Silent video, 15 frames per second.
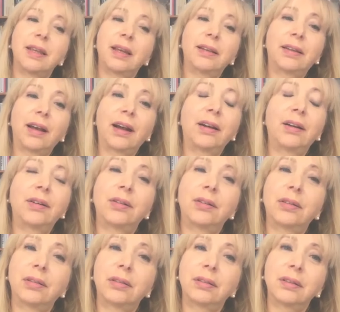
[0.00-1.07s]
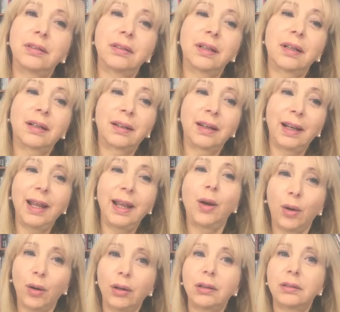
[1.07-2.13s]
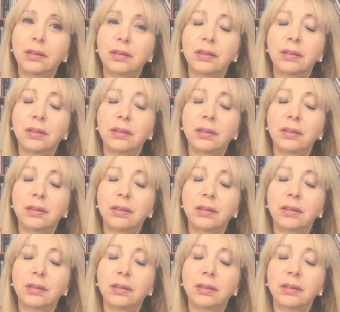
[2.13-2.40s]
that are really old.